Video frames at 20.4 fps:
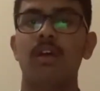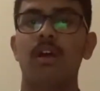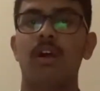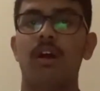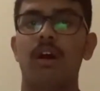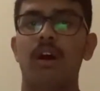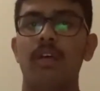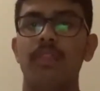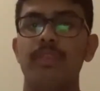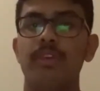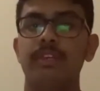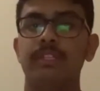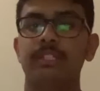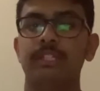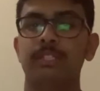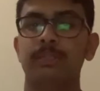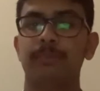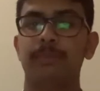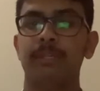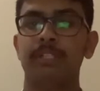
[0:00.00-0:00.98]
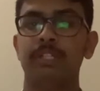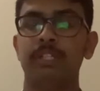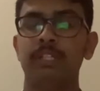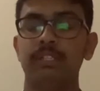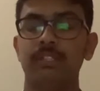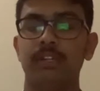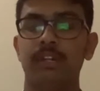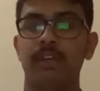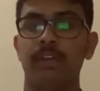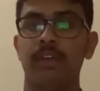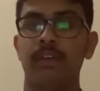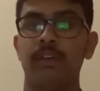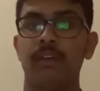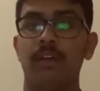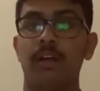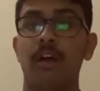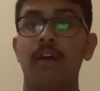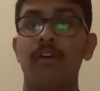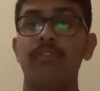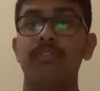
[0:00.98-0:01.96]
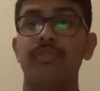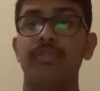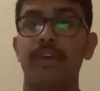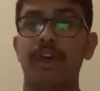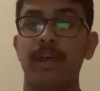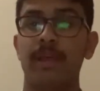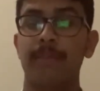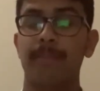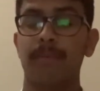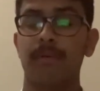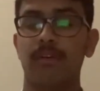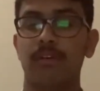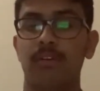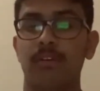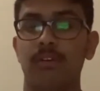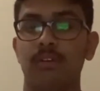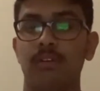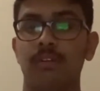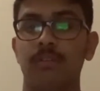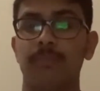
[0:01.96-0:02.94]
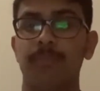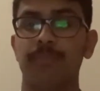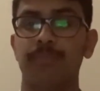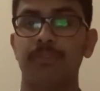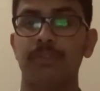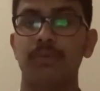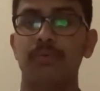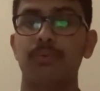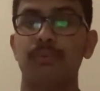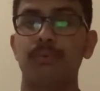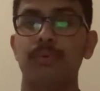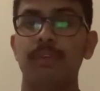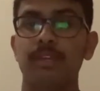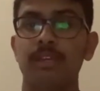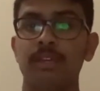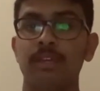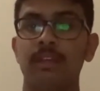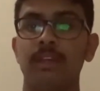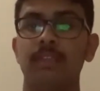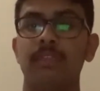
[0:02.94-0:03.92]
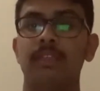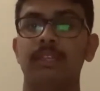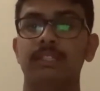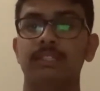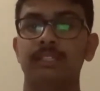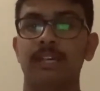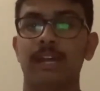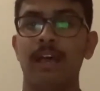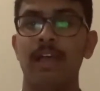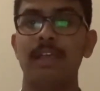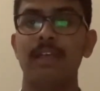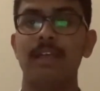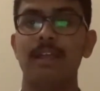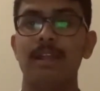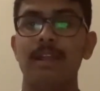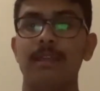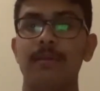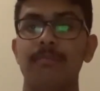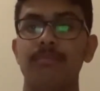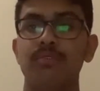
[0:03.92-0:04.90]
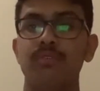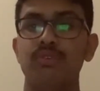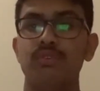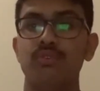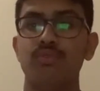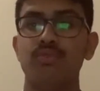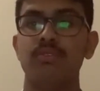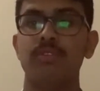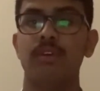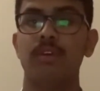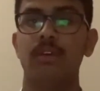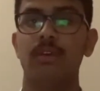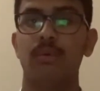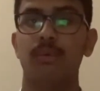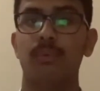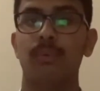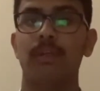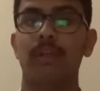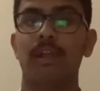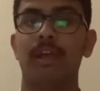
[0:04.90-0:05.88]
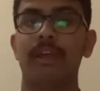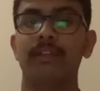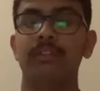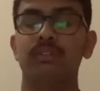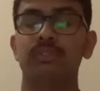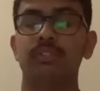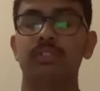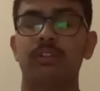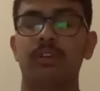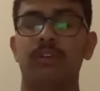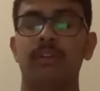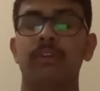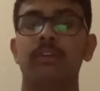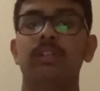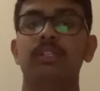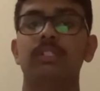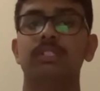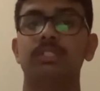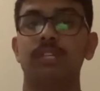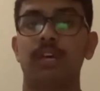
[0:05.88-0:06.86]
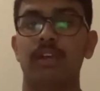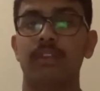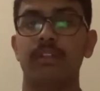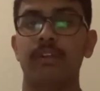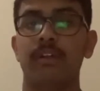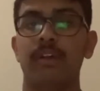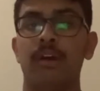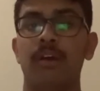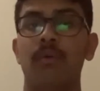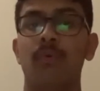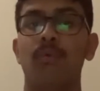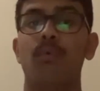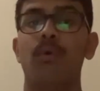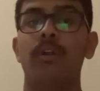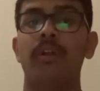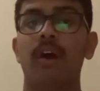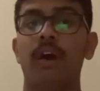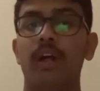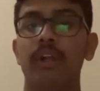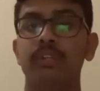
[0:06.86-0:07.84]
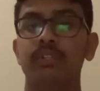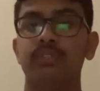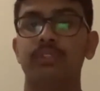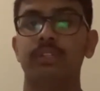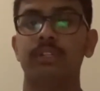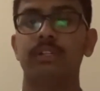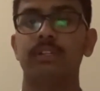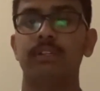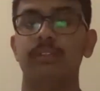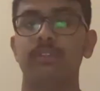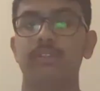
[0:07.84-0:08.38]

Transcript: On this auspicious day of Thai Pongal, we, the Sai Illam youth, would like to start Sadhana 100.